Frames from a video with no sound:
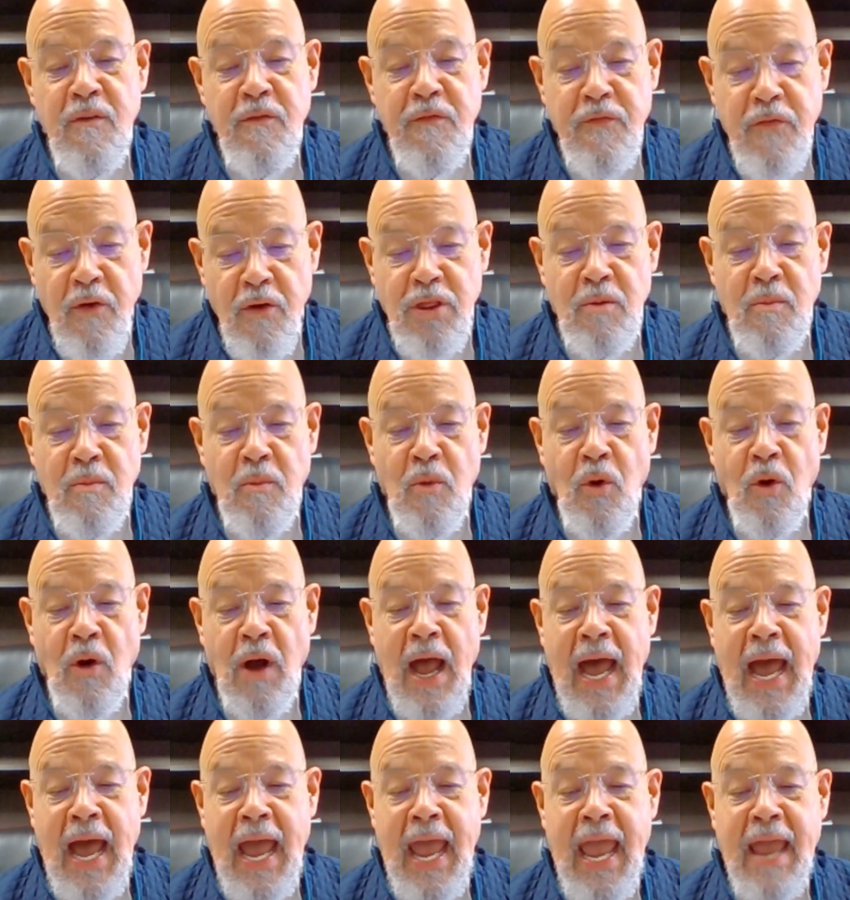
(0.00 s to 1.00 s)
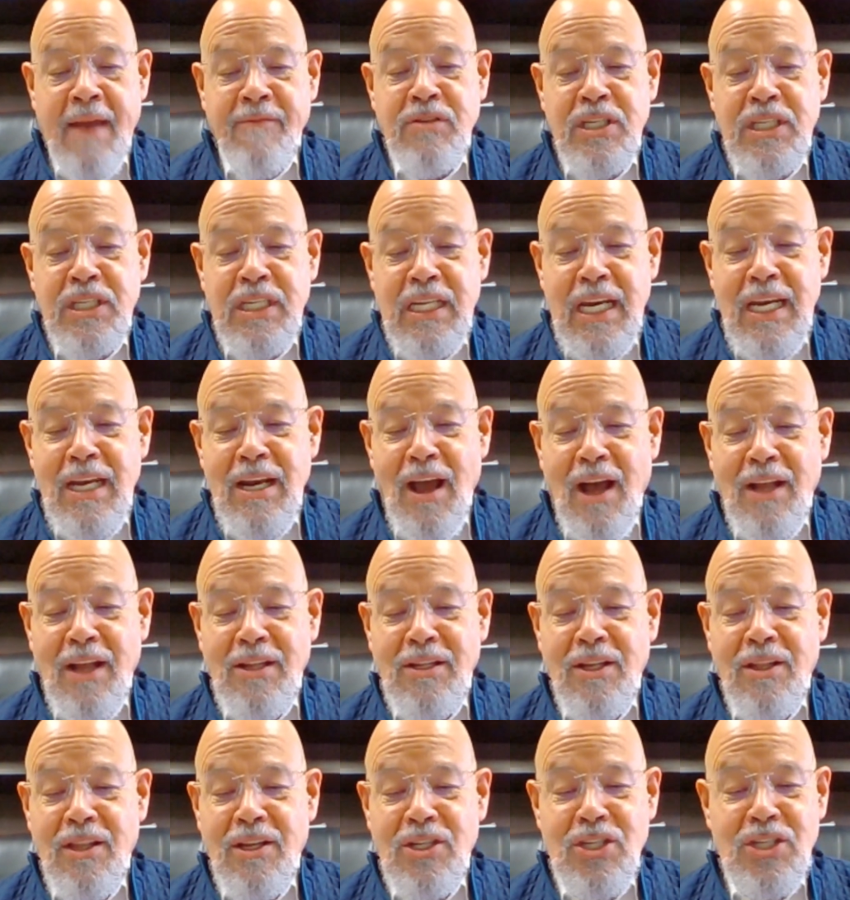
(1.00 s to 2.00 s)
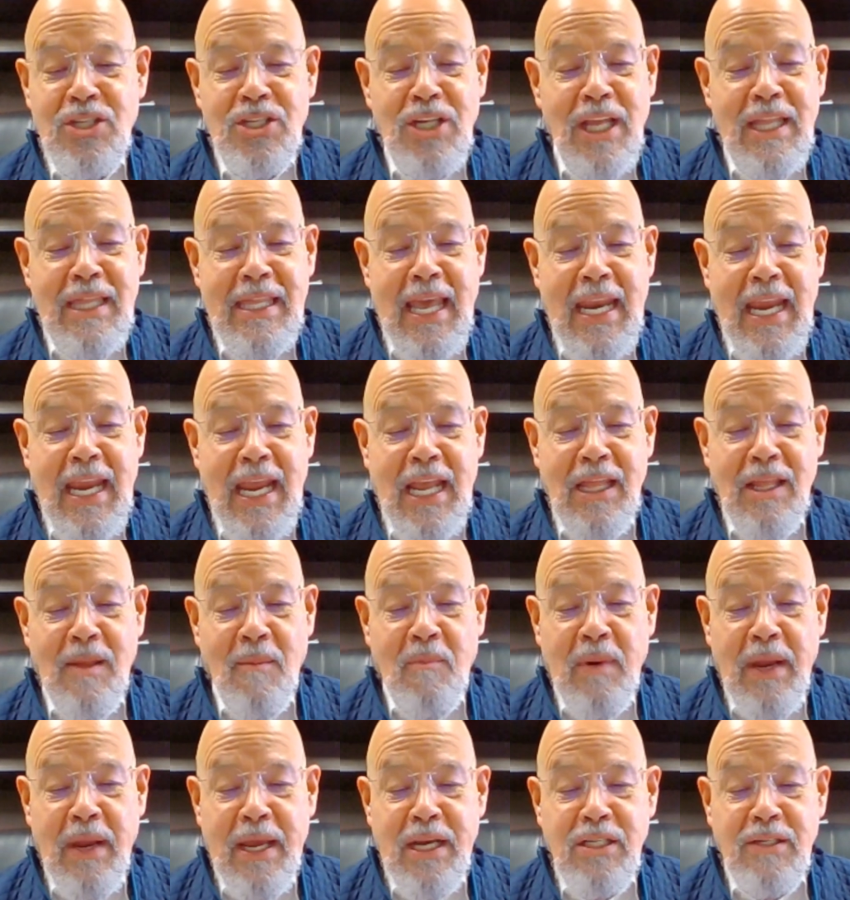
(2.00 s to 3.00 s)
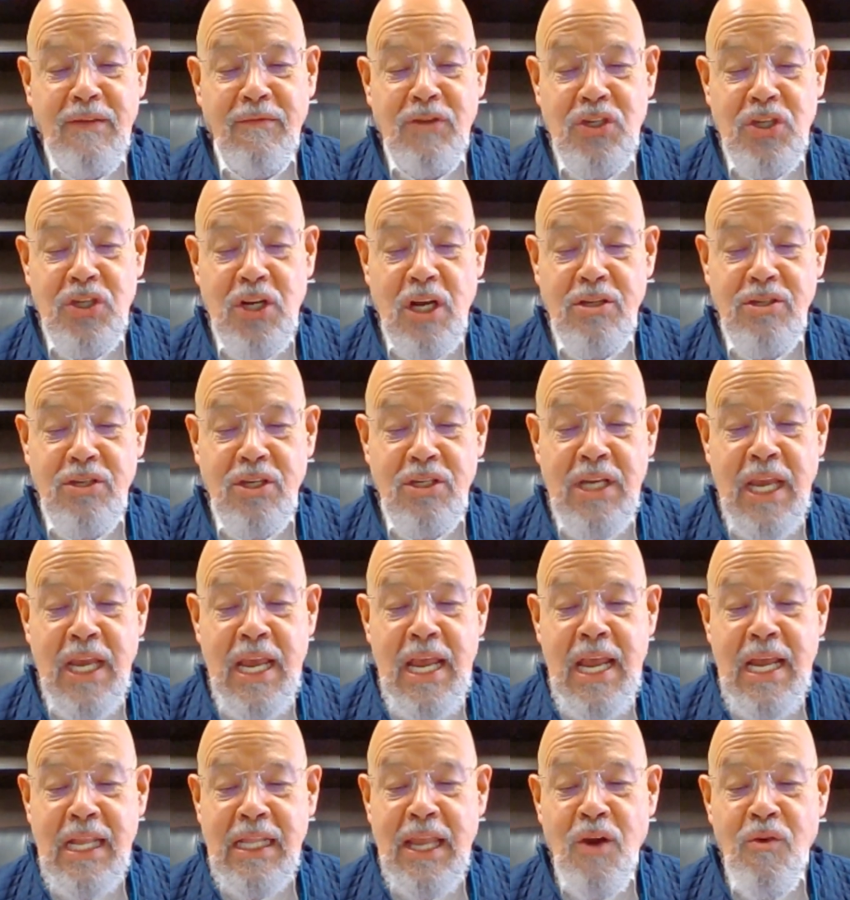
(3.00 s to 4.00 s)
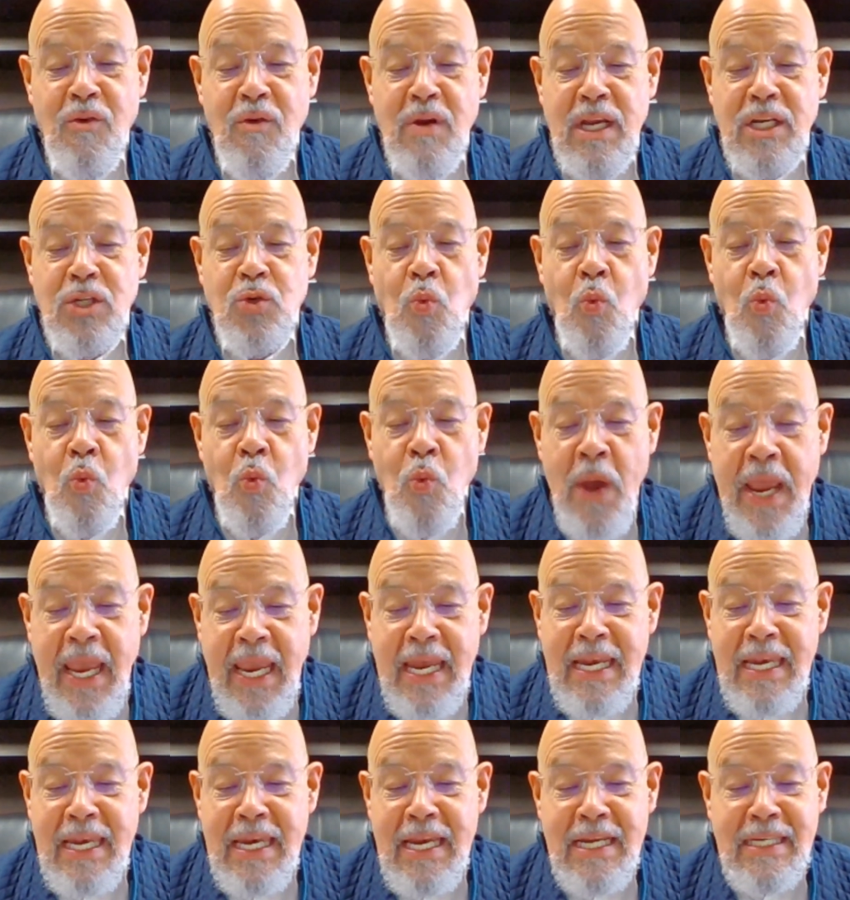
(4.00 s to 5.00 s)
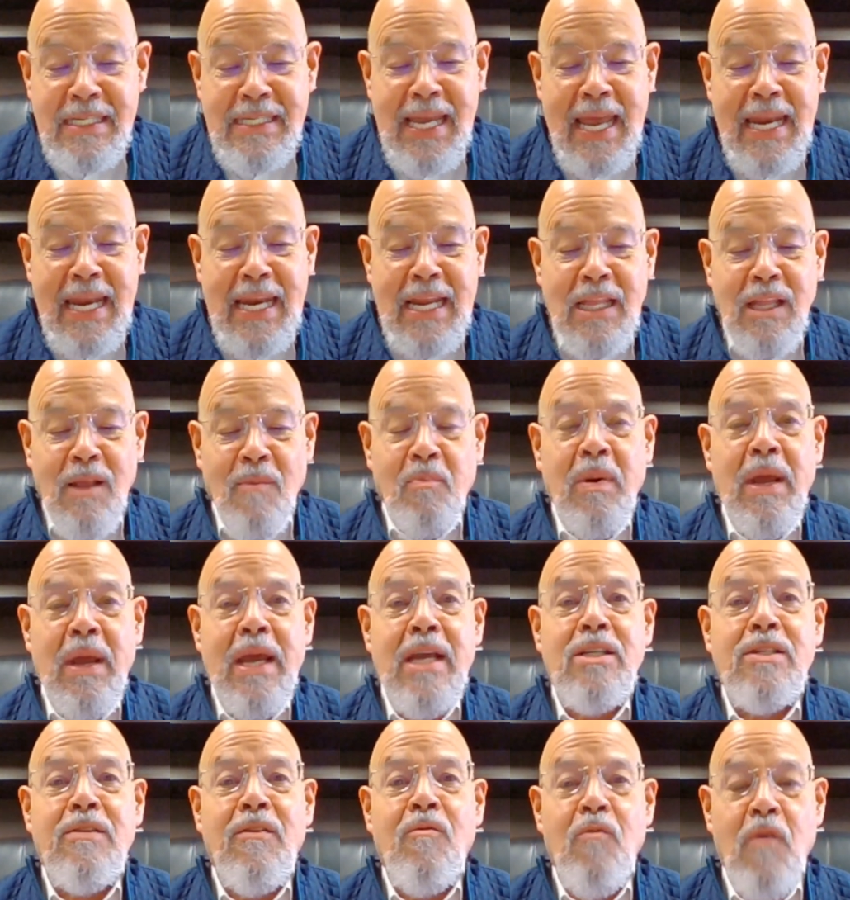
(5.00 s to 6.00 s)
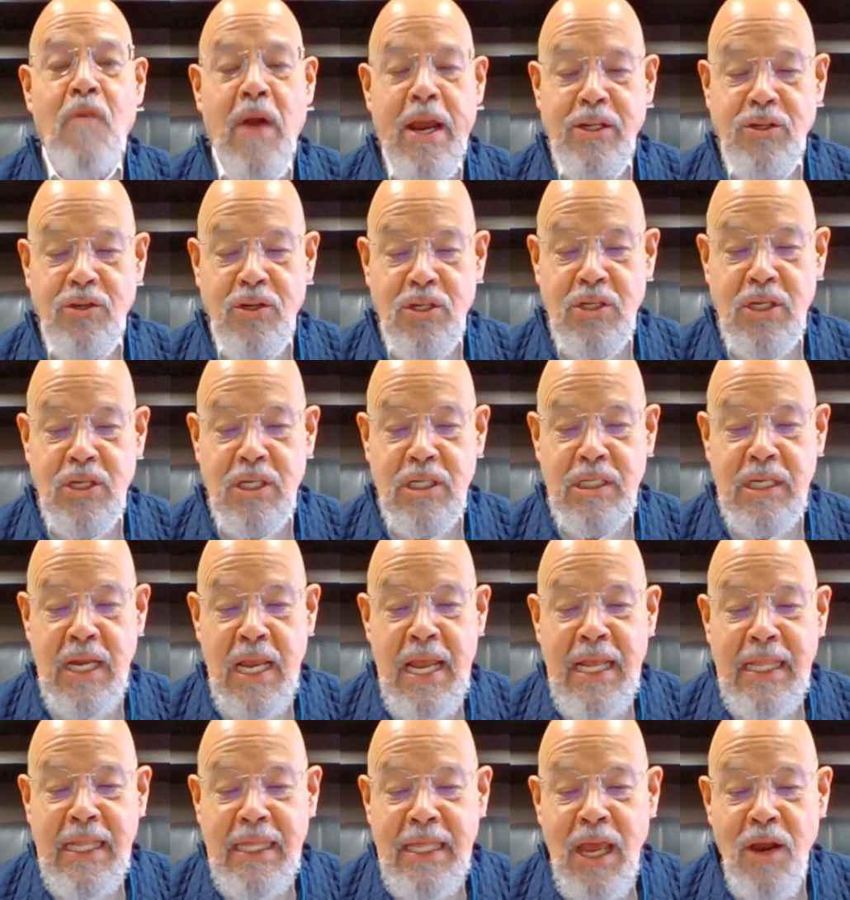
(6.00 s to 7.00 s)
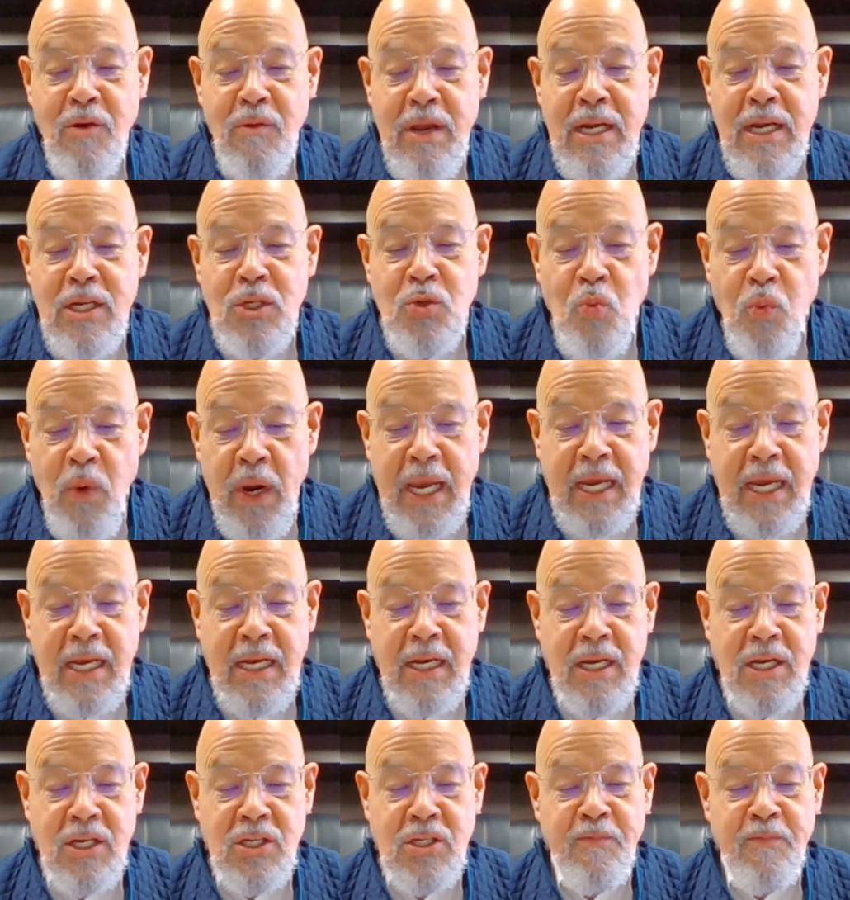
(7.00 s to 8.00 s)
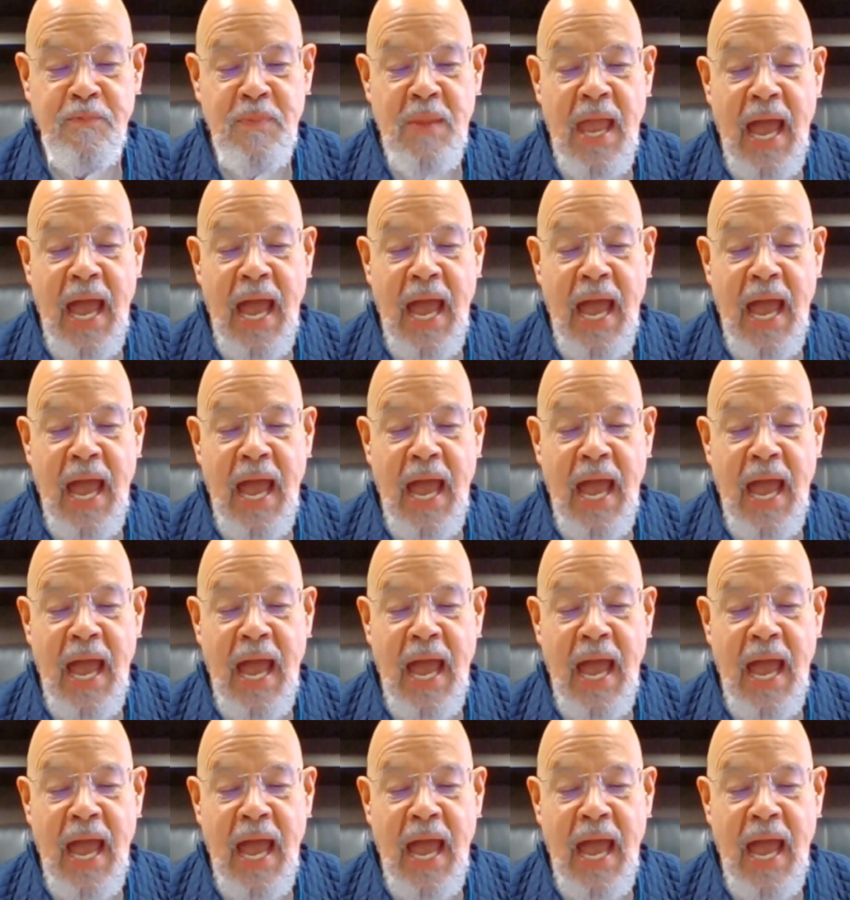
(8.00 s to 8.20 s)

Furthermore, I have seen under the sun that in the place of justice there is wickedness, and in the place of righteousness there is wickedness.